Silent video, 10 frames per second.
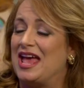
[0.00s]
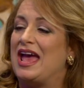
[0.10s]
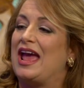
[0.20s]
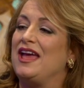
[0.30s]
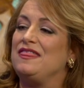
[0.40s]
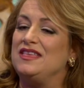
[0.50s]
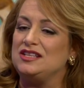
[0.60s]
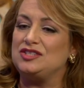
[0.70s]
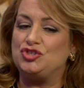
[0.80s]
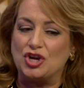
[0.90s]
Mm-hmm. Thank and you. And this
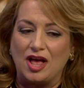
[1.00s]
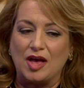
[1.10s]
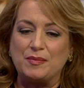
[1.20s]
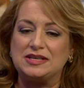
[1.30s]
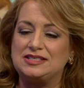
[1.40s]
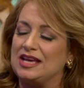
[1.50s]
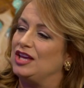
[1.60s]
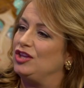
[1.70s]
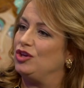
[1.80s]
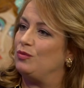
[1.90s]
job has
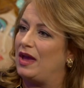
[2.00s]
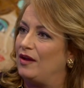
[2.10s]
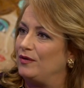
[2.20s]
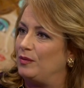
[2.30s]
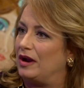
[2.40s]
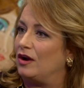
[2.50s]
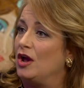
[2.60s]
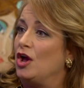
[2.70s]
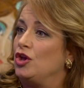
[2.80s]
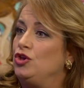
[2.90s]
taken you everywhere.
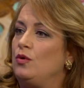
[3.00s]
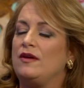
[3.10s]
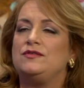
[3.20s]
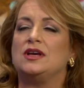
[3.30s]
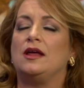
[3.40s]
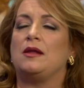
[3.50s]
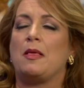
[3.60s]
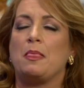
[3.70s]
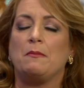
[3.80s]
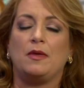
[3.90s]
You have done
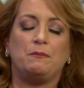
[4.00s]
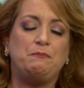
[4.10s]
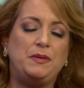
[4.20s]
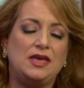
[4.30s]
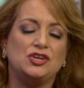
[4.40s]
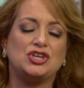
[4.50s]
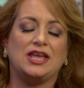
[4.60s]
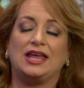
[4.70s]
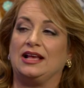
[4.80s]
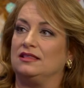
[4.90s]
big,
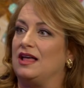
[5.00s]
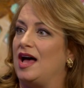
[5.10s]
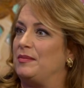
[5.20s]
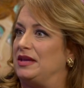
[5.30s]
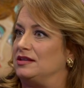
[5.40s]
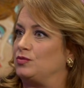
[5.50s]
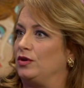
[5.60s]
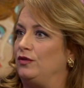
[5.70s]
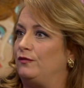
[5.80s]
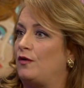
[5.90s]
gigantic lobbies where
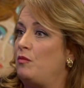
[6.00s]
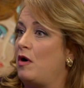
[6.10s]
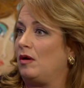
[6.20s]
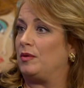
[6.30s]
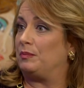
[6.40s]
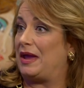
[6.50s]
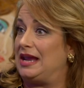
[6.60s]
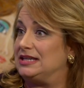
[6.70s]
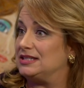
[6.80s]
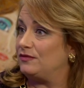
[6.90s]
you faux marble
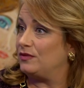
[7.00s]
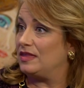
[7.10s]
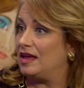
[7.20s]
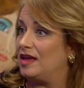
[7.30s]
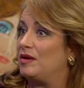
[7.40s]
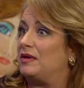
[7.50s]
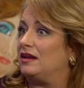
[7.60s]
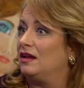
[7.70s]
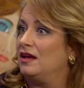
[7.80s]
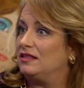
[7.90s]
painted for them
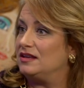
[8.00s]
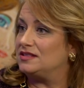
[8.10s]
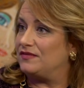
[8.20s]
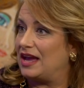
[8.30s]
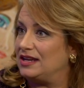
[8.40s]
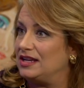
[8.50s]
and things of that